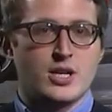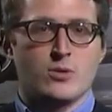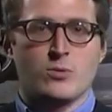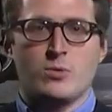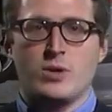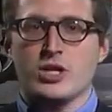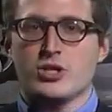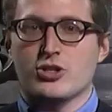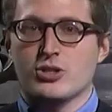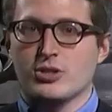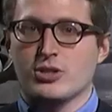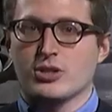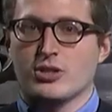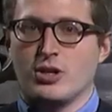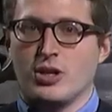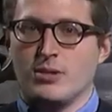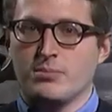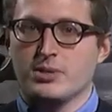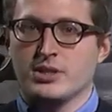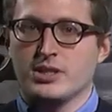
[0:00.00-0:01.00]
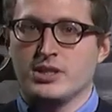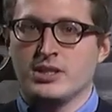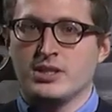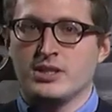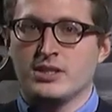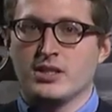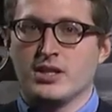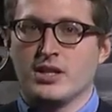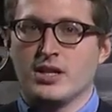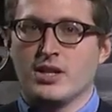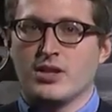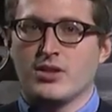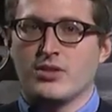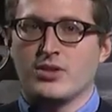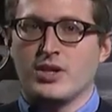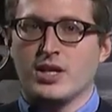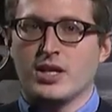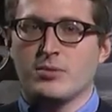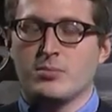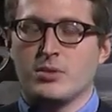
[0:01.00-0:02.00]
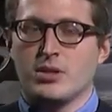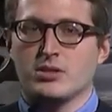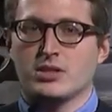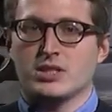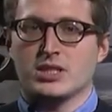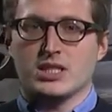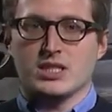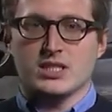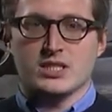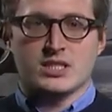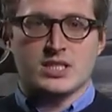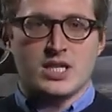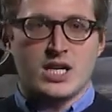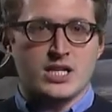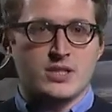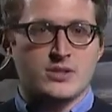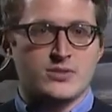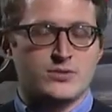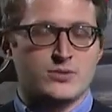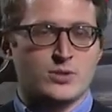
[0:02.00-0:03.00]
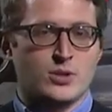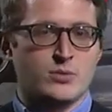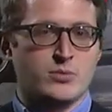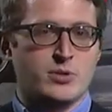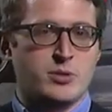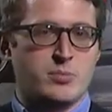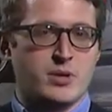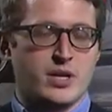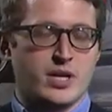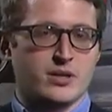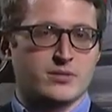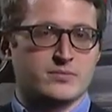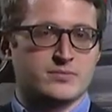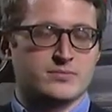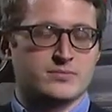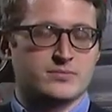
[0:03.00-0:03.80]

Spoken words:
why should a company think about design for repair?